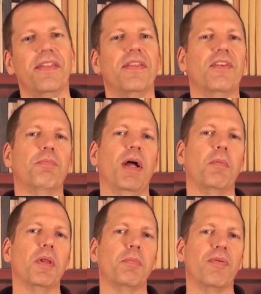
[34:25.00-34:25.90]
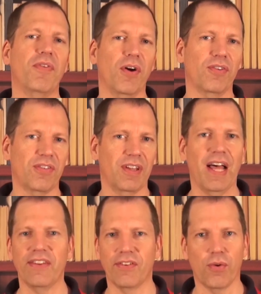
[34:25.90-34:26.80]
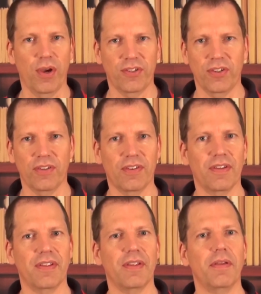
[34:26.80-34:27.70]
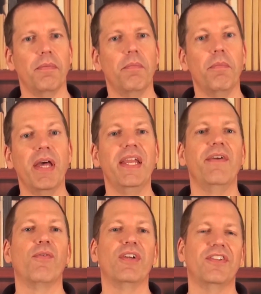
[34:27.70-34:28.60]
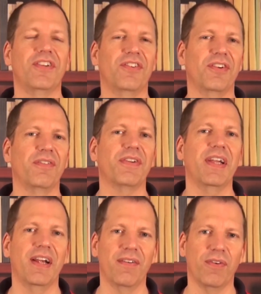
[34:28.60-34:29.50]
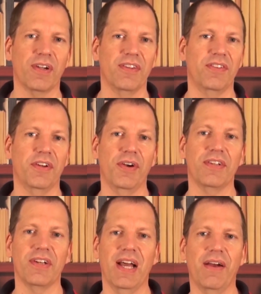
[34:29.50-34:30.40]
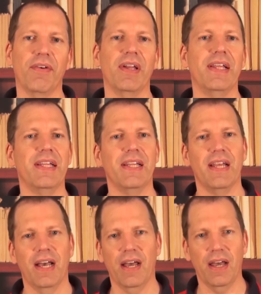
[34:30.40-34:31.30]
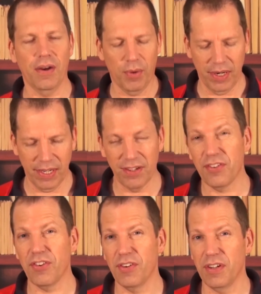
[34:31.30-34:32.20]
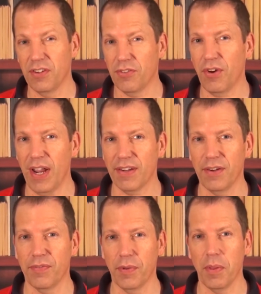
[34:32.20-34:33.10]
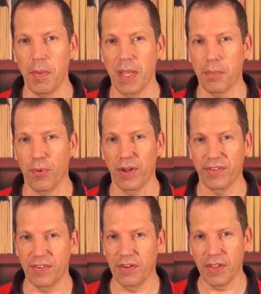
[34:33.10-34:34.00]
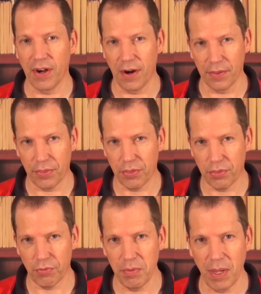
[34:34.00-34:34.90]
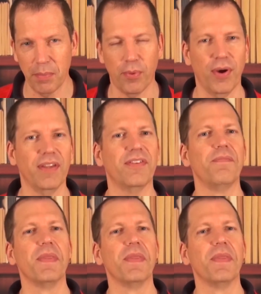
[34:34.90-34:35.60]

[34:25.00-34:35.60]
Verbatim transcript: This probably provokes lots of questions, many of which deserve careful consideration. However, I don't want to get distracted from the main points. Here they are, three main points.